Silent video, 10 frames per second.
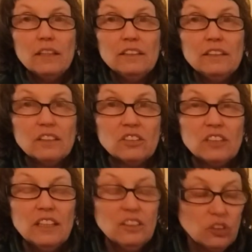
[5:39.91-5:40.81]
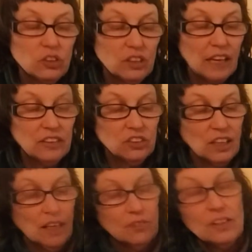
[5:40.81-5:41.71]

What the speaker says: it a seed that you can save?